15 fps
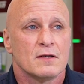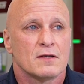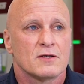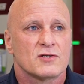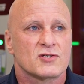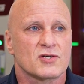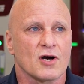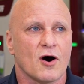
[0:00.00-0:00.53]

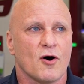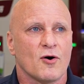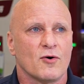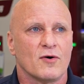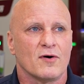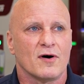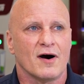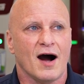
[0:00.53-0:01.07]

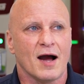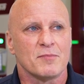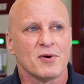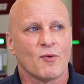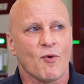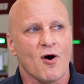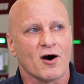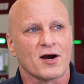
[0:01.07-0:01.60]
So I've
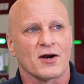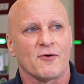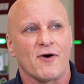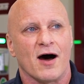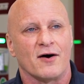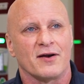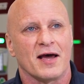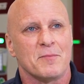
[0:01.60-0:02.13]
been walking
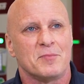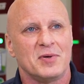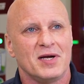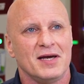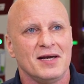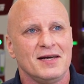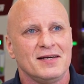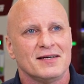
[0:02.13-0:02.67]
around
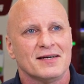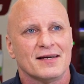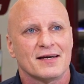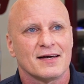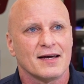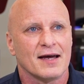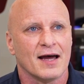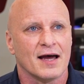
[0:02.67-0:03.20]
MPE,
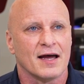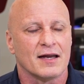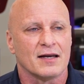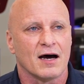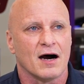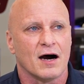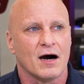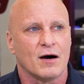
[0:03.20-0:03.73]

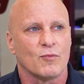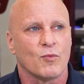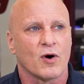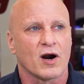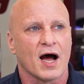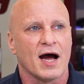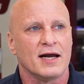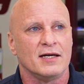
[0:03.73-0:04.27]
and
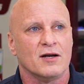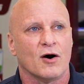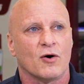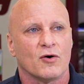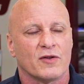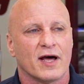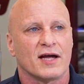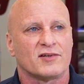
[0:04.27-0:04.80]
what I
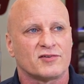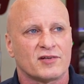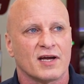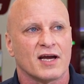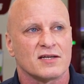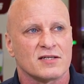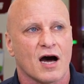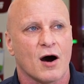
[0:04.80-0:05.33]
know that
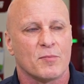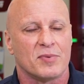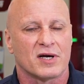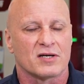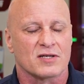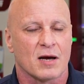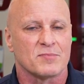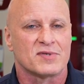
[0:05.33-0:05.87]
stands out,
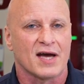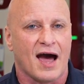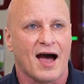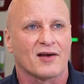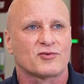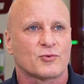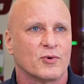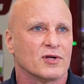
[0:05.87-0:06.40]
because I'm
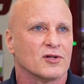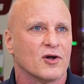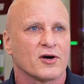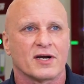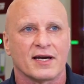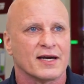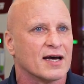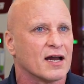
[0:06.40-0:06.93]
tasked with
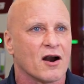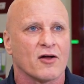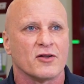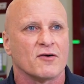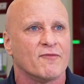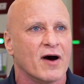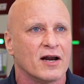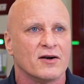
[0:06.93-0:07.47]
looking at
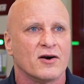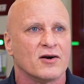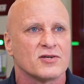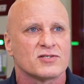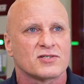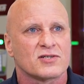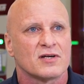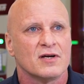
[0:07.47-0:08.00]
other
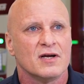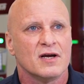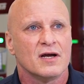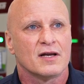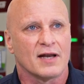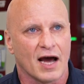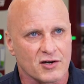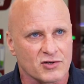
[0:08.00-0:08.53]
vendors,
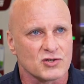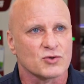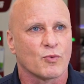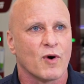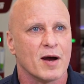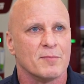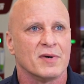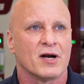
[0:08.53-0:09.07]
not just
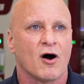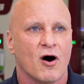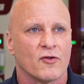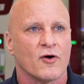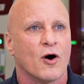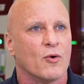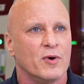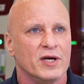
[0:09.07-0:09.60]
Wittmann,
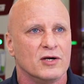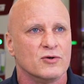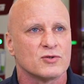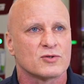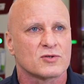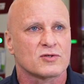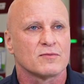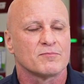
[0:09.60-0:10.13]
although we
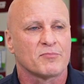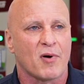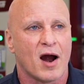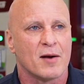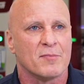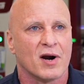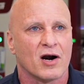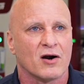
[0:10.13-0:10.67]
use
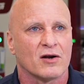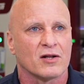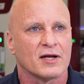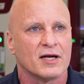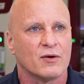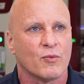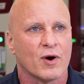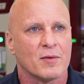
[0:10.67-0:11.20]

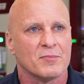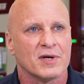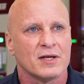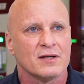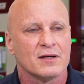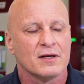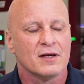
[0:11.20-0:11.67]
primarily Wittmann,